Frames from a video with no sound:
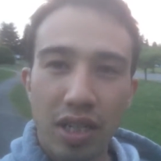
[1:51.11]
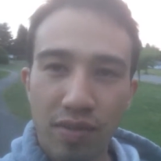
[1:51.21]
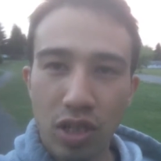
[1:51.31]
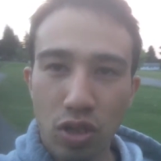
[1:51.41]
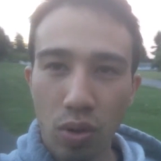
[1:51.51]

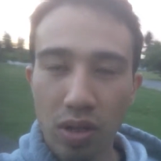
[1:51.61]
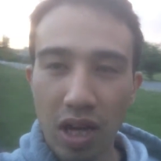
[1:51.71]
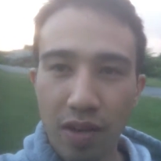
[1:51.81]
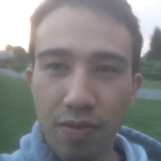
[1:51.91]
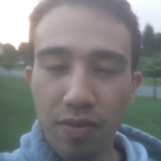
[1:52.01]
given a short
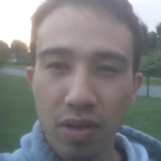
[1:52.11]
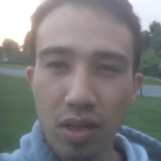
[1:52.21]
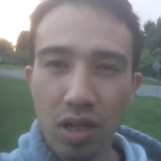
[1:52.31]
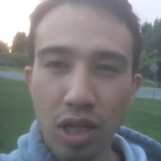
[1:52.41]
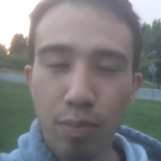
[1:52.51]
life,
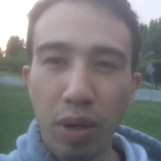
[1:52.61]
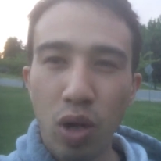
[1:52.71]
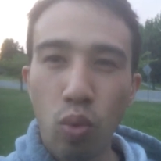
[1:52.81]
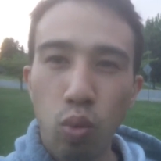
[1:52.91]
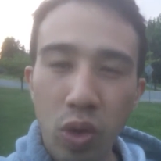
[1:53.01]

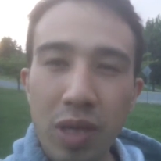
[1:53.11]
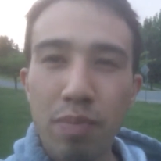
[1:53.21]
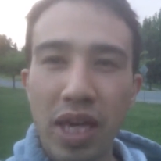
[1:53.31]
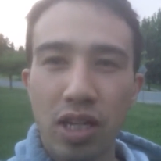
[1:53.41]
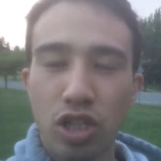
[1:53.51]
but we
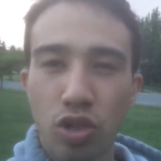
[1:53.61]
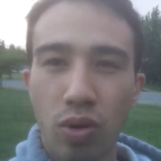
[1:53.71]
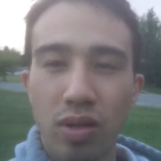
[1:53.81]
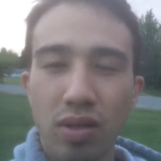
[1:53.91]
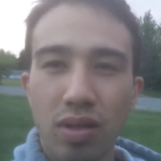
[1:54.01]
make it
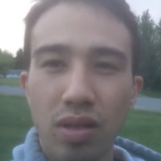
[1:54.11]
short,